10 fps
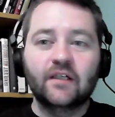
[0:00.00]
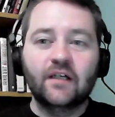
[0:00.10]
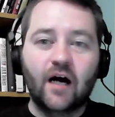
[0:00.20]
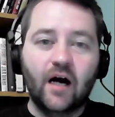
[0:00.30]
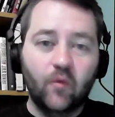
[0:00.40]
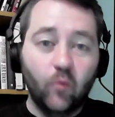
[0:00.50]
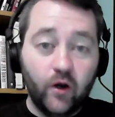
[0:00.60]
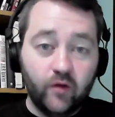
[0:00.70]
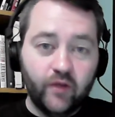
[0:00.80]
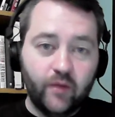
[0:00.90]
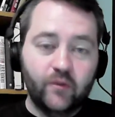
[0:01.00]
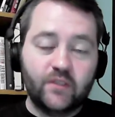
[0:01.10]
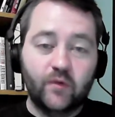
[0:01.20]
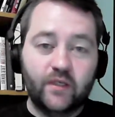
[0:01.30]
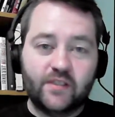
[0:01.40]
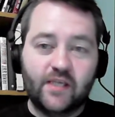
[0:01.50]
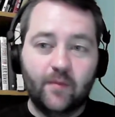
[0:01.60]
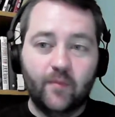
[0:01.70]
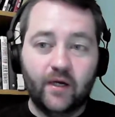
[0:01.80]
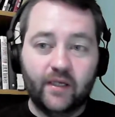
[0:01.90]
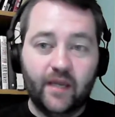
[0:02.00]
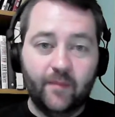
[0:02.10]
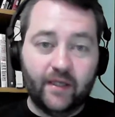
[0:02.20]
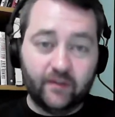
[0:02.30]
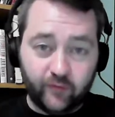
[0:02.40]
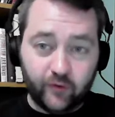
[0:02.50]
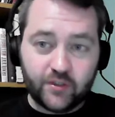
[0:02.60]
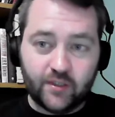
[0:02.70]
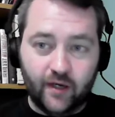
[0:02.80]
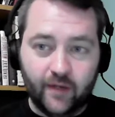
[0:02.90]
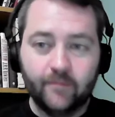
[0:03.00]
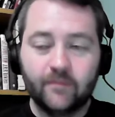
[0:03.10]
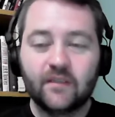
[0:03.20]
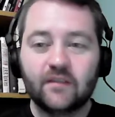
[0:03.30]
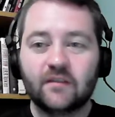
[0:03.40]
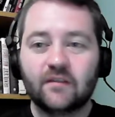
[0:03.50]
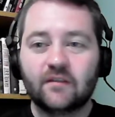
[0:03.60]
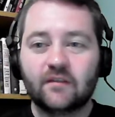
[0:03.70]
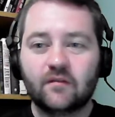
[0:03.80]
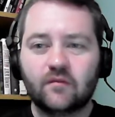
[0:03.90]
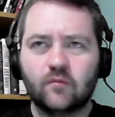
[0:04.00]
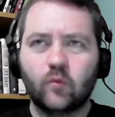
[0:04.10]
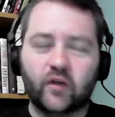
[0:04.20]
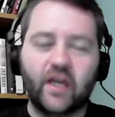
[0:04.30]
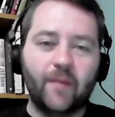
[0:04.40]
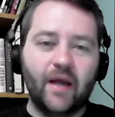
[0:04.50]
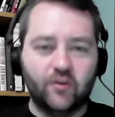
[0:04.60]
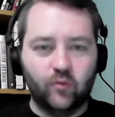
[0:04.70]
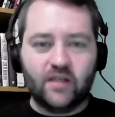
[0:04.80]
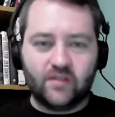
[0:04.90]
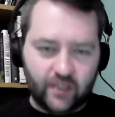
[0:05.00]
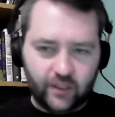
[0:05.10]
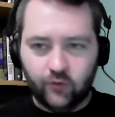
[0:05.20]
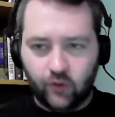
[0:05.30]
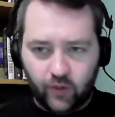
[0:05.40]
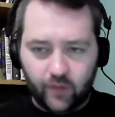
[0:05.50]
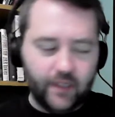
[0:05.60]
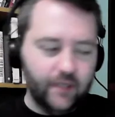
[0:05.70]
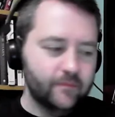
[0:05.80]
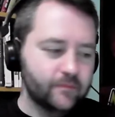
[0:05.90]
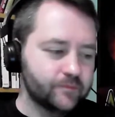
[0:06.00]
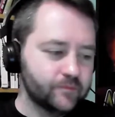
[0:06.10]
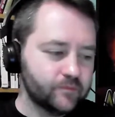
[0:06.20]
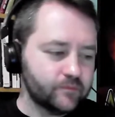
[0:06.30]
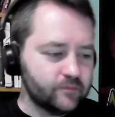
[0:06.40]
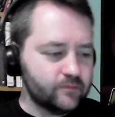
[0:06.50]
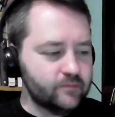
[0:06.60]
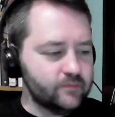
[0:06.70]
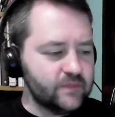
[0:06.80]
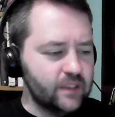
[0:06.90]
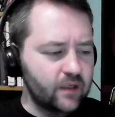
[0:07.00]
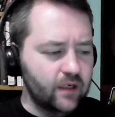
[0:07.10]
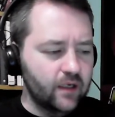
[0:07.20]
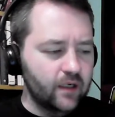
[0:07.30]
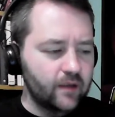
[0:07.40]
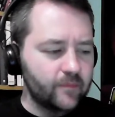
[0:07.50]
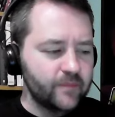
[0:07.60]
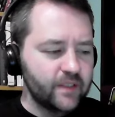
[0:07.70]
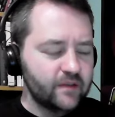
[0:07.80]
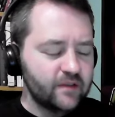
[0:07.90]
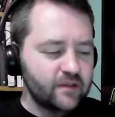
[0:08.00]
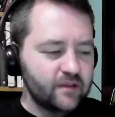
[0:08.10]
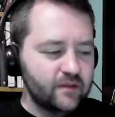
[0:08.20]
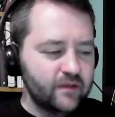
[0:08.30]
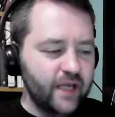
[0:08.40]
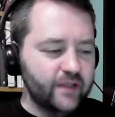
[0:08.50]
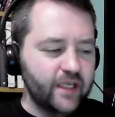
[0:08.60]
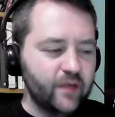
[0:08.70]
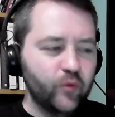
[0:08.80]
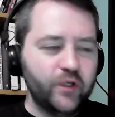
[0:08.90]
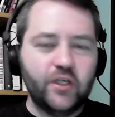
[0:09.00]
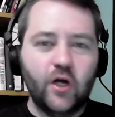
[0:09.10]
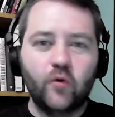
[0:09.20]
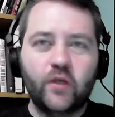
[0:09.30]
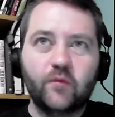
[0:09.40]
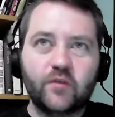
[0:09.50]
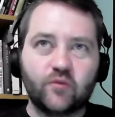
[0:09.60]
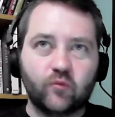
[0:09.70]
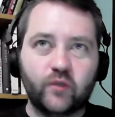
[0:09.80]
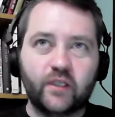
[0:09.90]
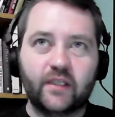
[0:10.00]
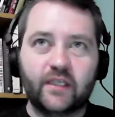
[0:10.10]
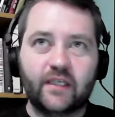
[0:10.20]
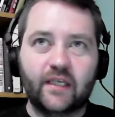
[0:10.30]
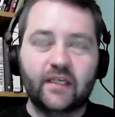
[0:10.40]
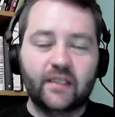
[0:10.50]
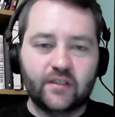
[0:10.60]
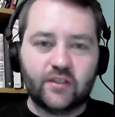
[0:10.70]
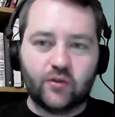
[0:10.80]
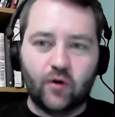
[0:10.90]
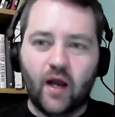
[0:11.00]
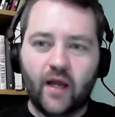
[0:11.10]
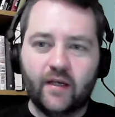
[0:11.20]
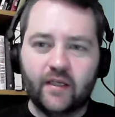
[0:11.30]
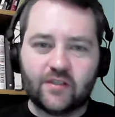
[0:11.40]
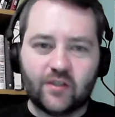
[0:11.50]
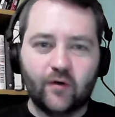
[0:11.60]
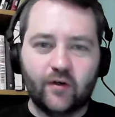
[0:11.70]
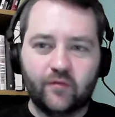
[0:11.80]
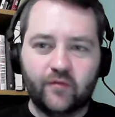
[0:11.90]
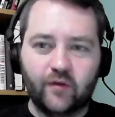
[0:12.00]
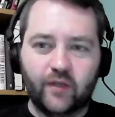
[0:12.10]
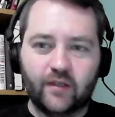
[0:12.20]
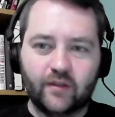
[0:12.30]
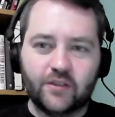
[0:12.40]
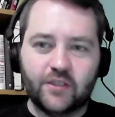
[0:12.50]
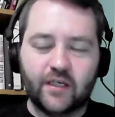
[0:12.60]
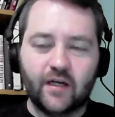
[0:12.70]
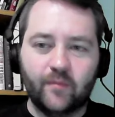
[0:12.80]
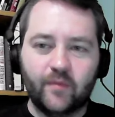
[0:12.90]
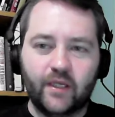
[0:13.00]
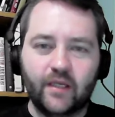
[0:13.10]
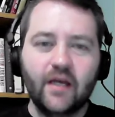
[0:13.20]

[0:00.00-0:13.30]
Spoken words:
One of them was when CM Punk came back the first time. Well, came back to wrestling, you know what I mean. Um, and then when Cody was really in his stride, it started to feel like a legit company.